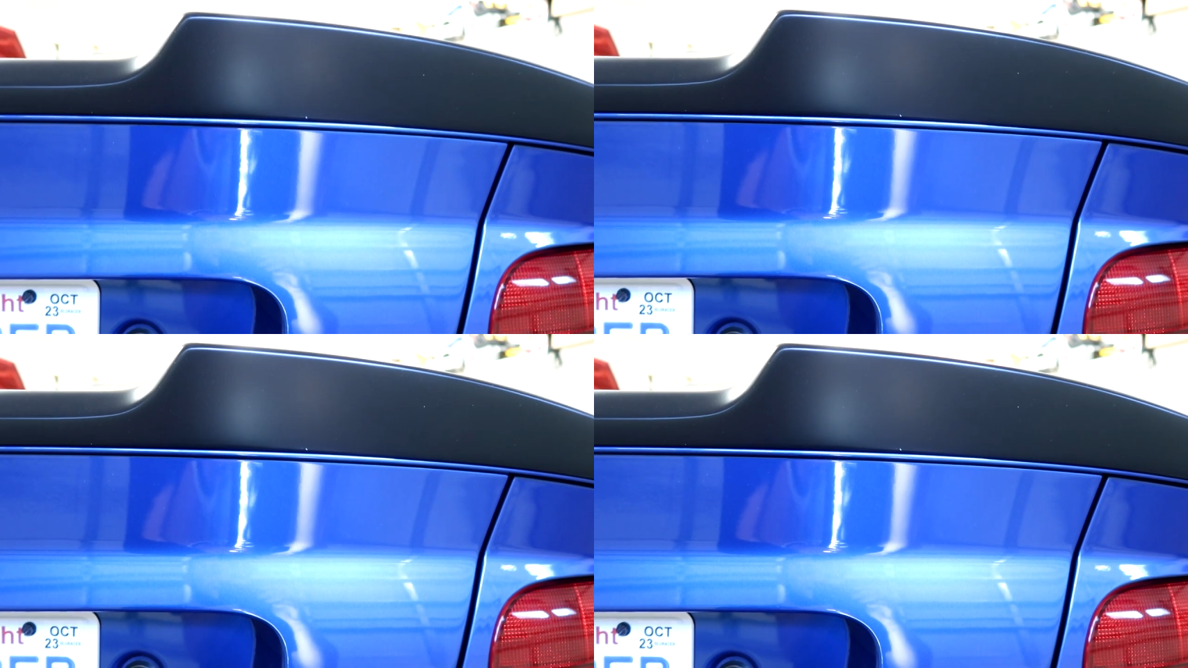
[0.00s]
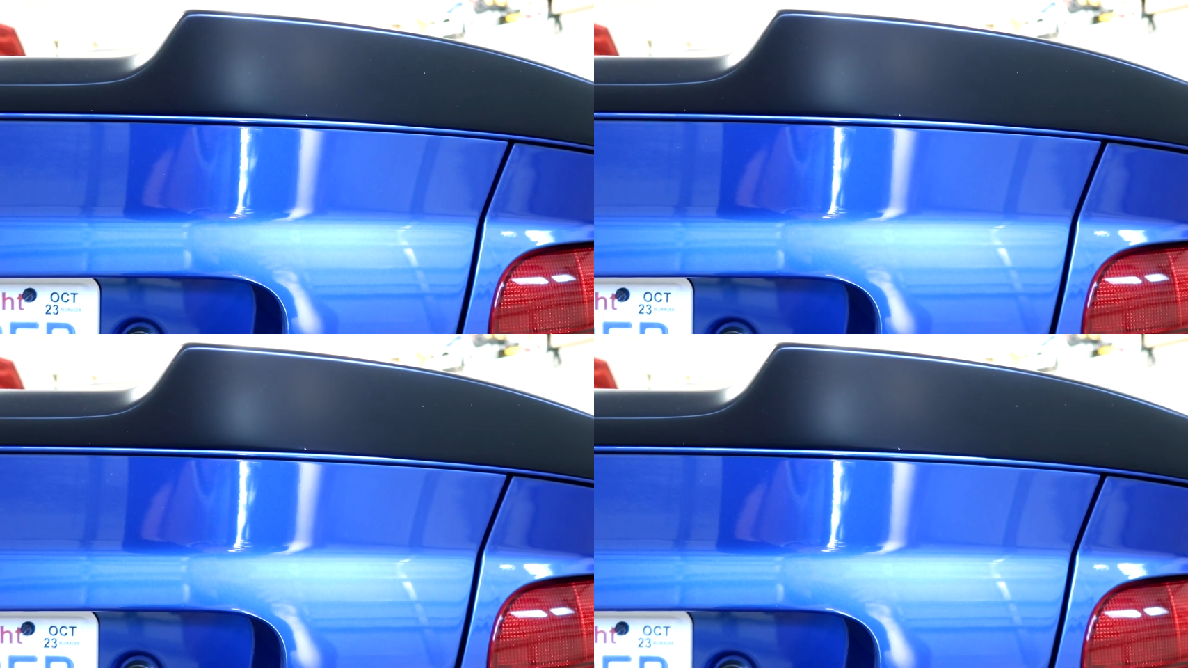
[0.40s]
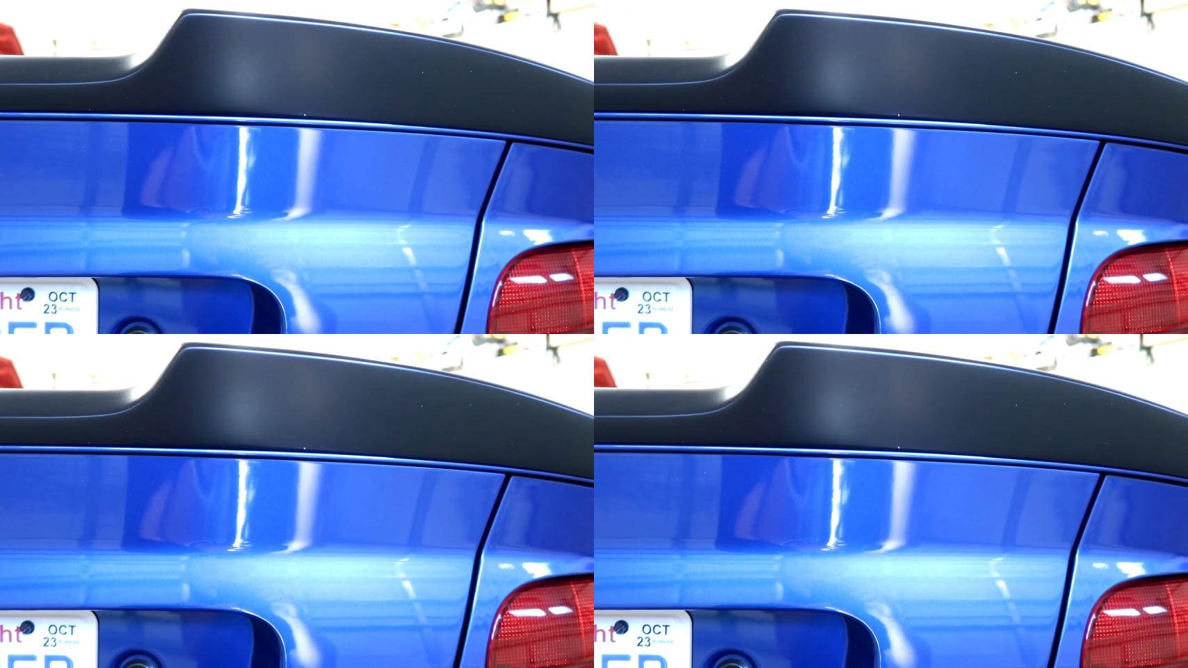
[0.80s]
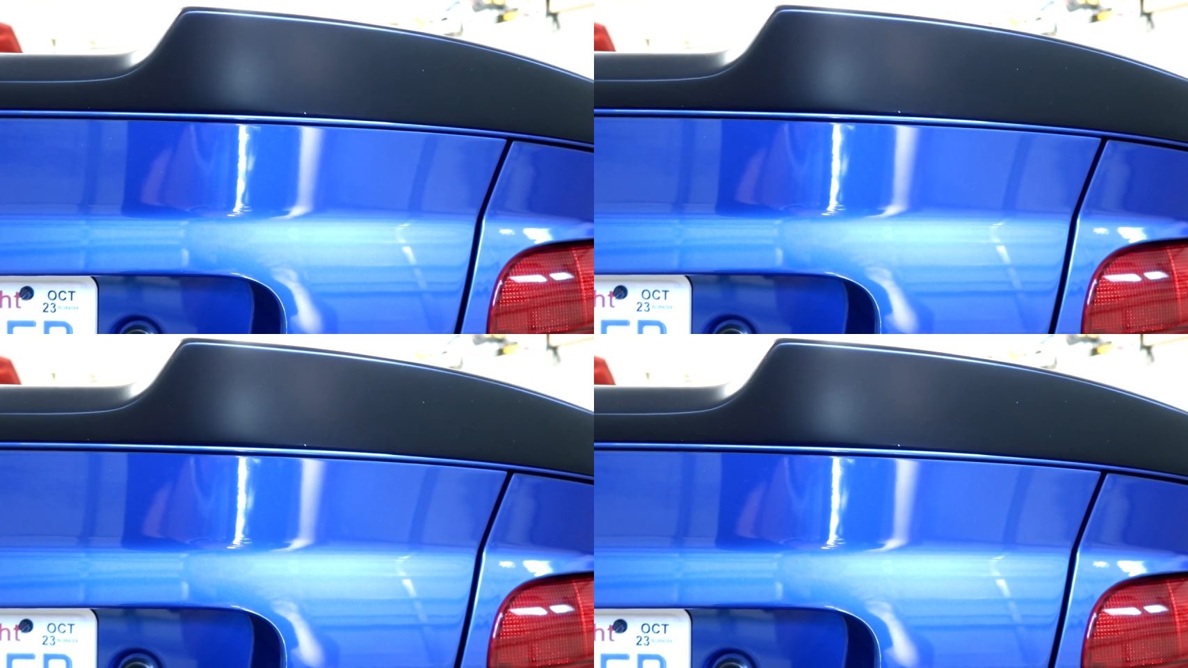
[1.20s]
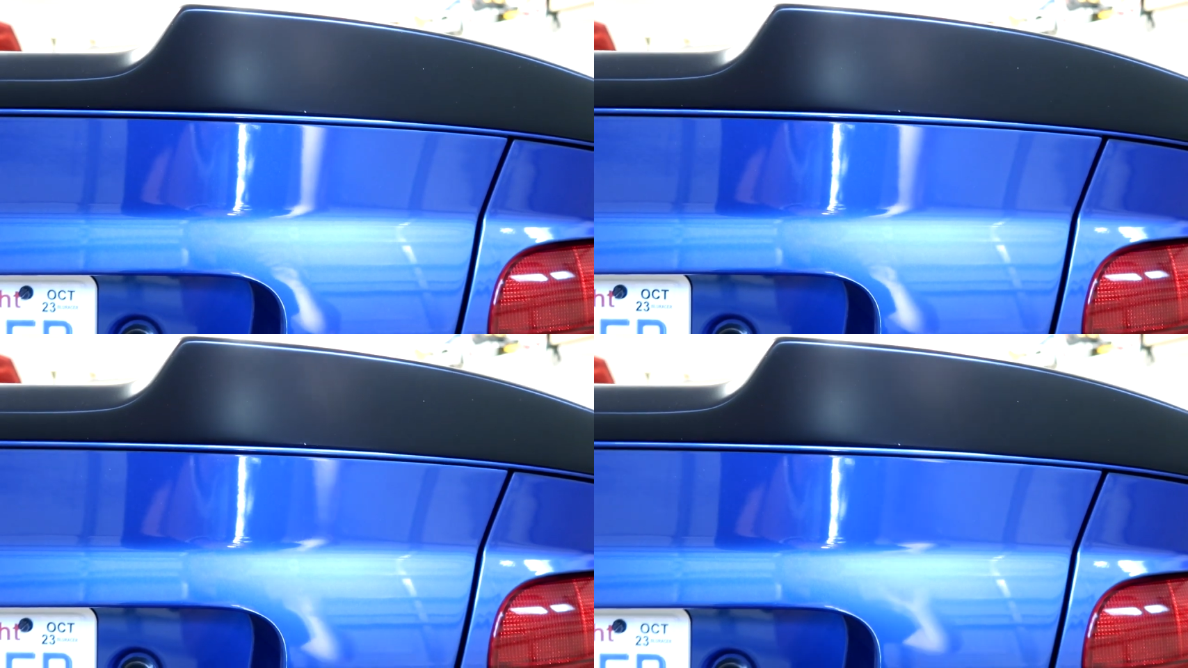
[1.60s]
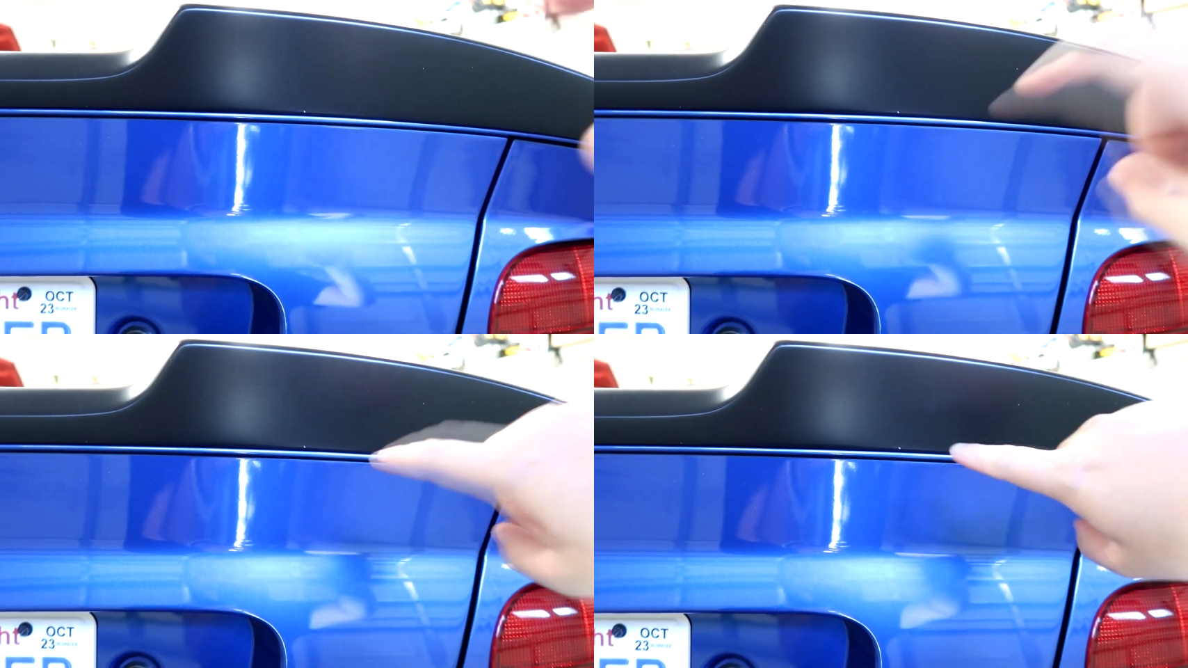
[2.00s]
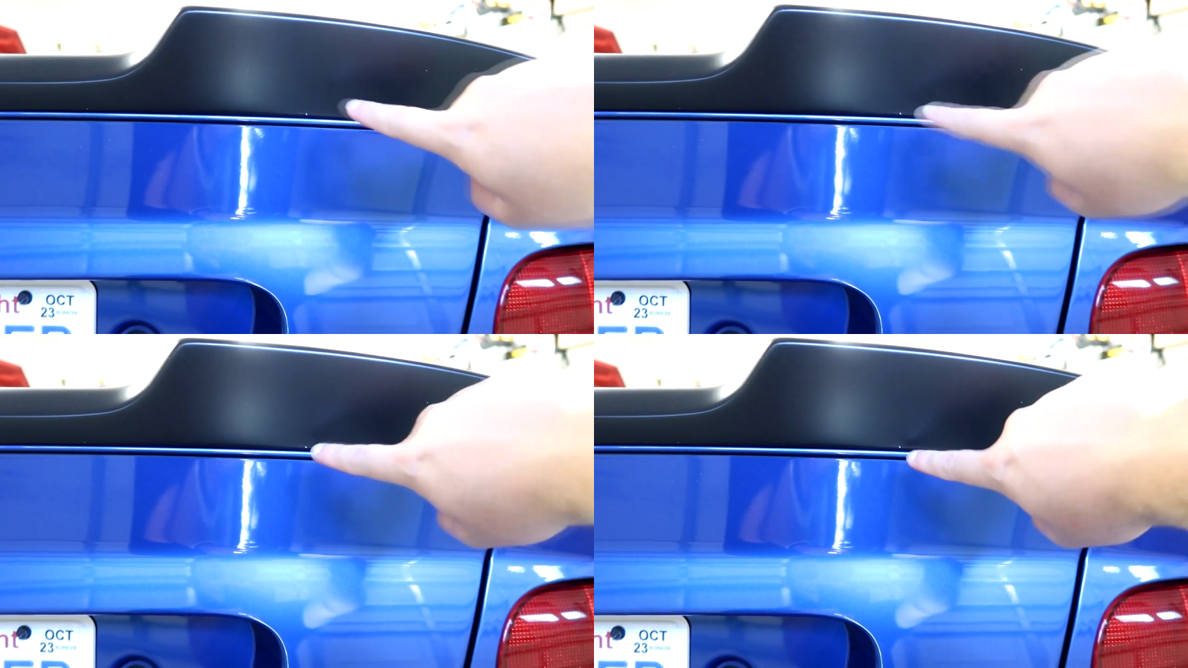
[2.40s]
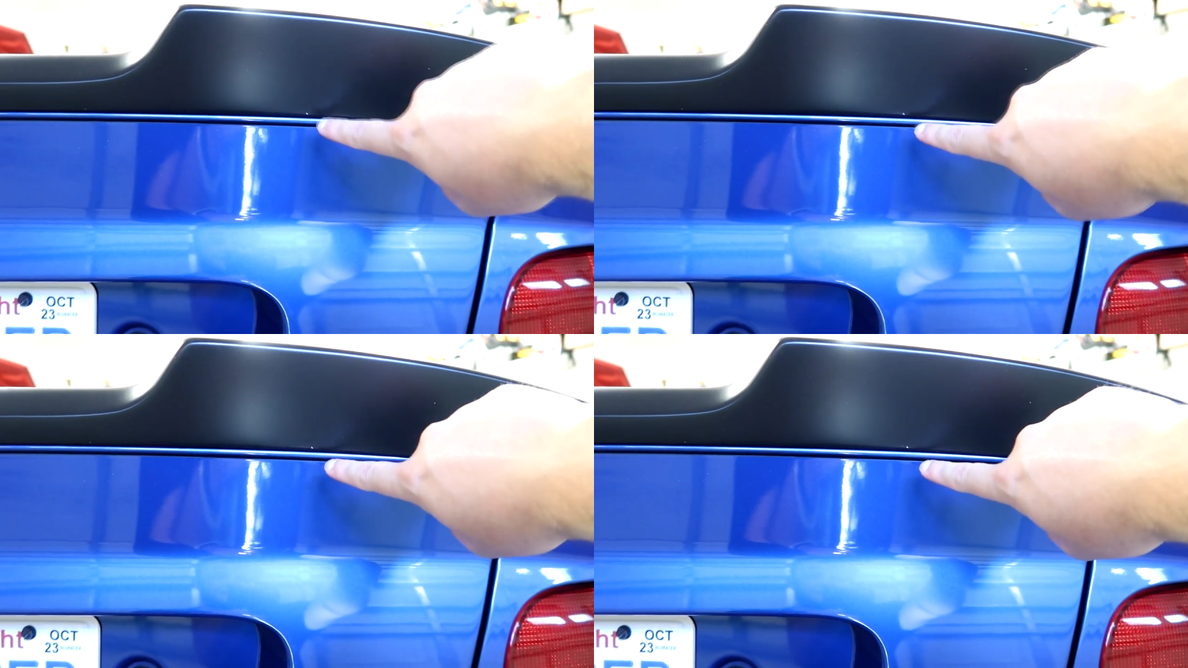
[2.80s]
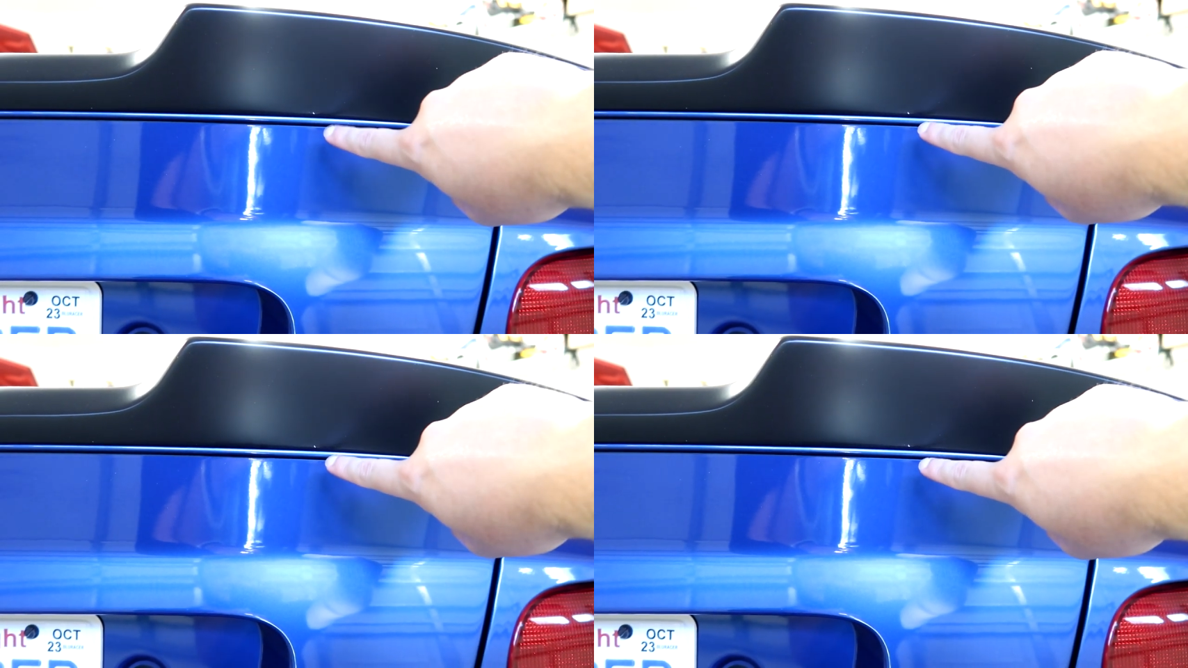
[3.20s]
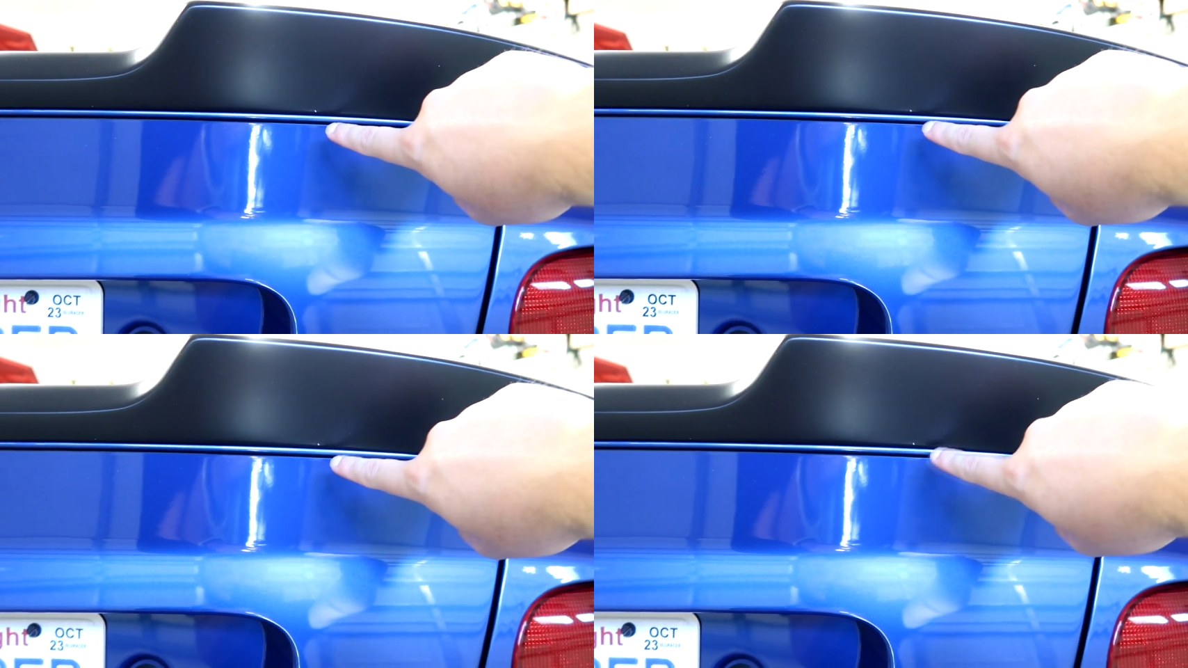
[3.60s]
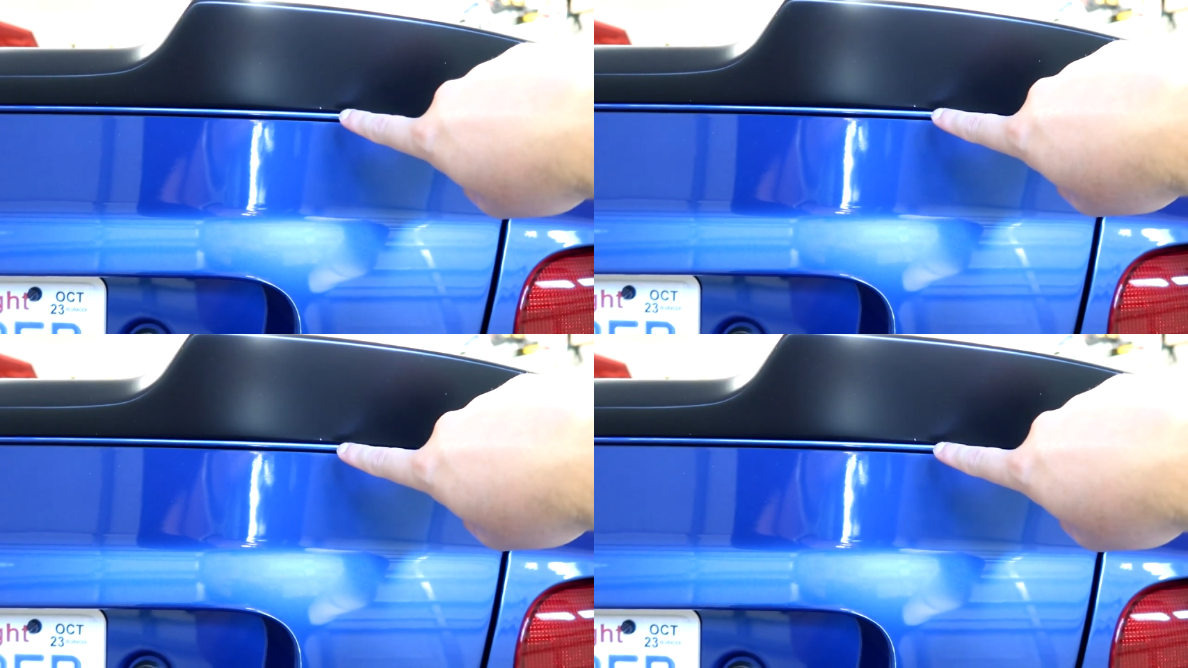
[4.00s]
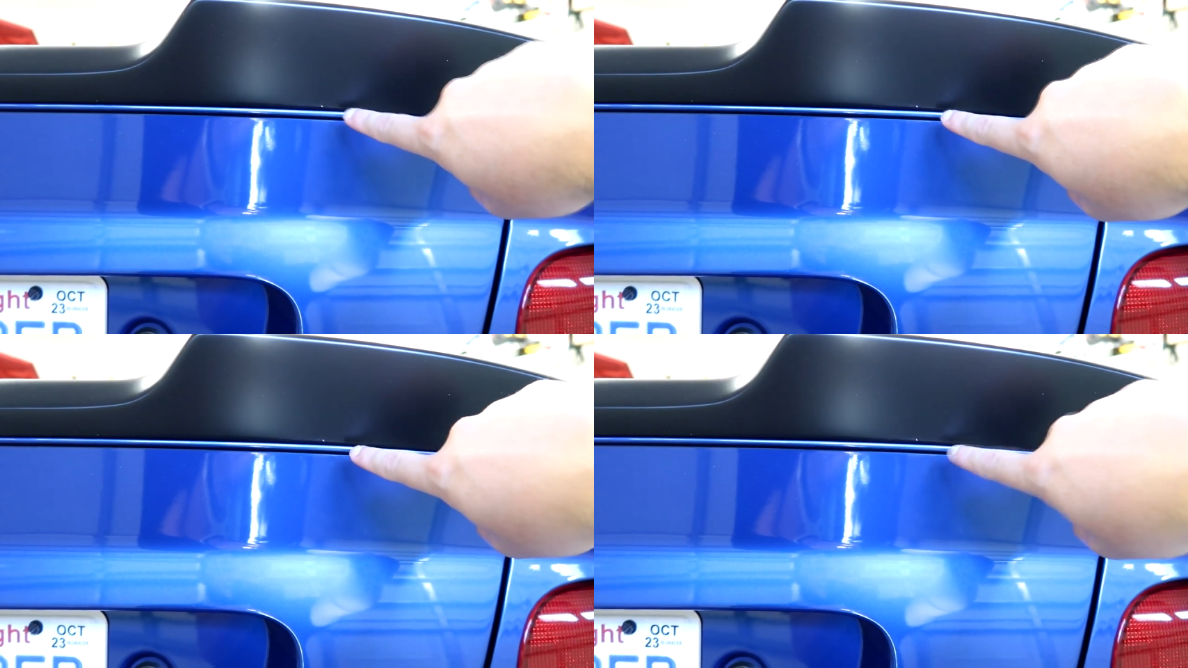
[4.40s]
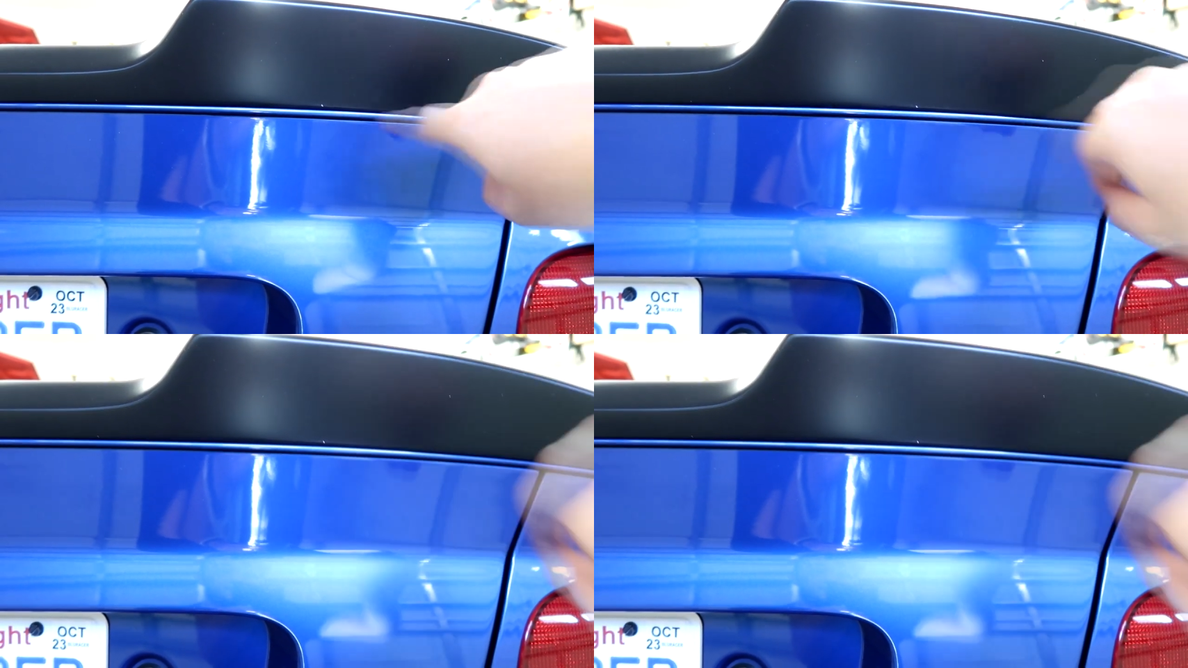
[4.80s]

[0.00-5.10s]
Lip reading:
No face is visible, so there are no lips to read.